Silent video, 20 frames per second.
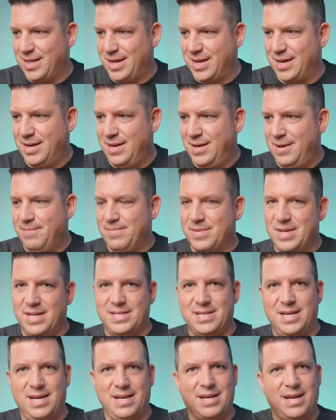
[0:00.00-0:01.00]
Like
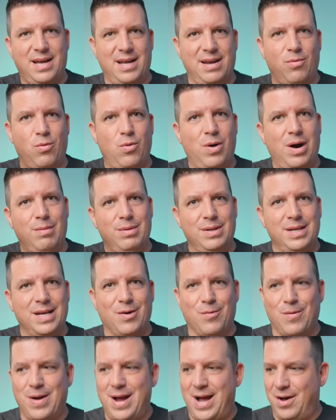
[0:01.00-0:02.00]
it's not kind of wobbling
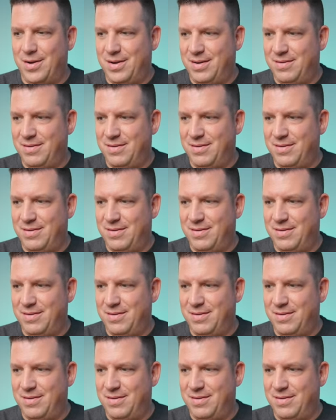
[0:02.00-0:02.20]
around.